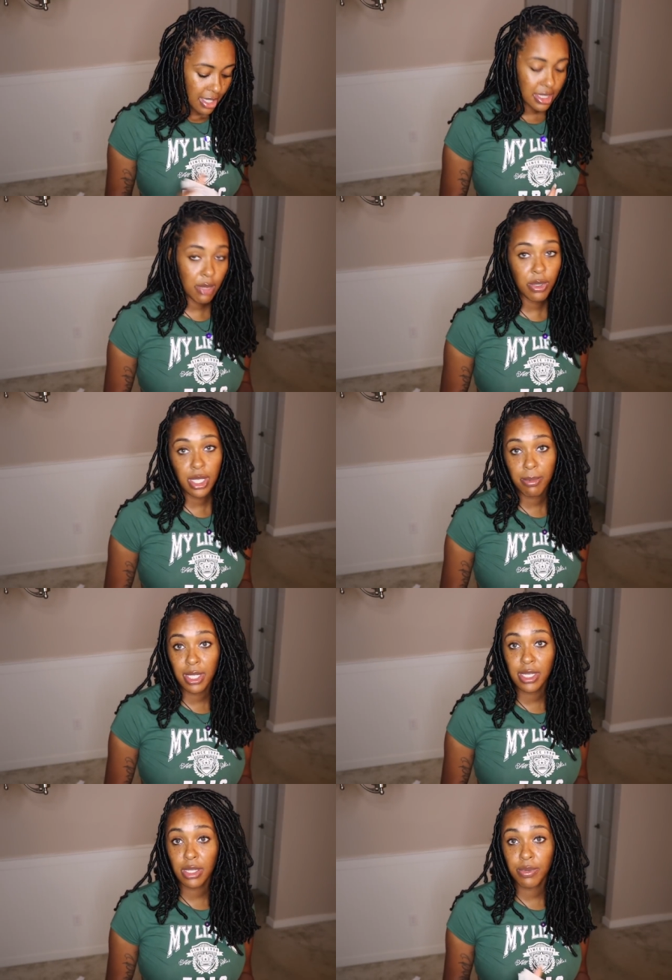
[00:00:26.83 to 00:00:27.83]
Someone could
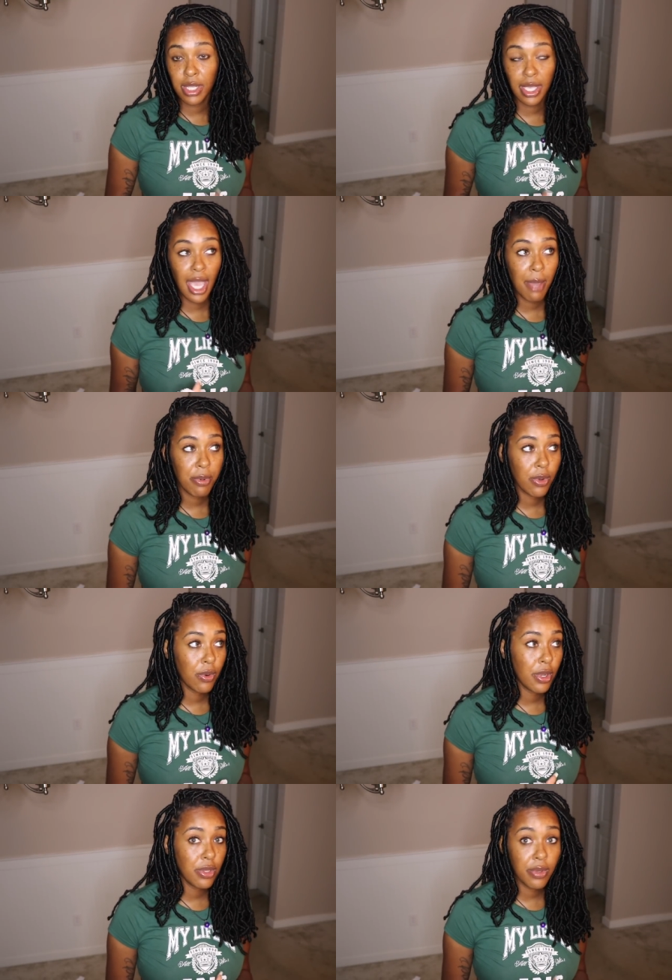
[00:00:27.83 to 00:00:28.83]
be dealing with a
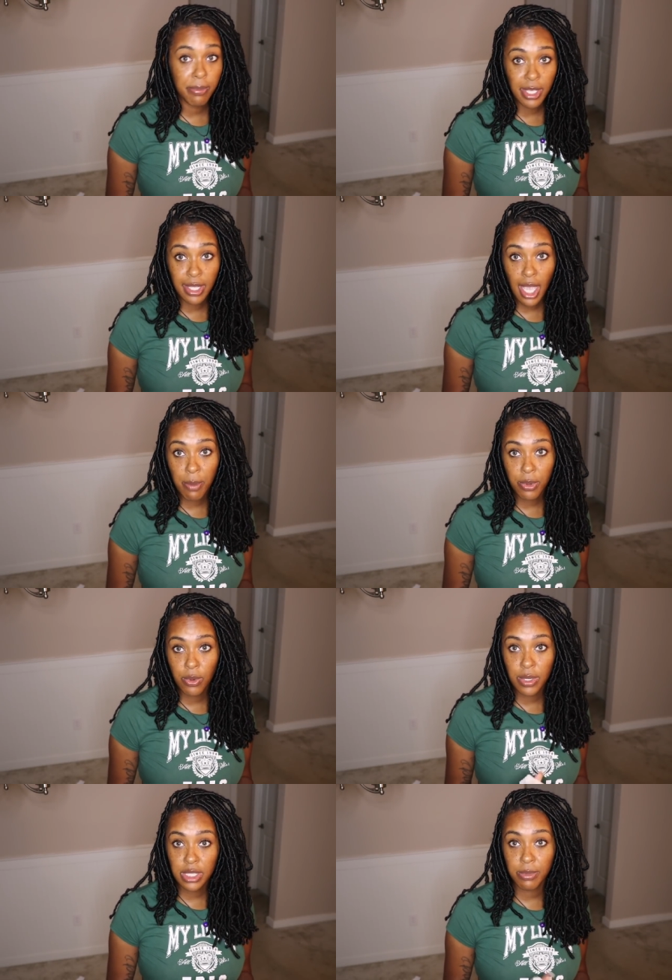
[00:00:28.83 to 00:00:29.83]
Capricorn, you could be a Capricorn,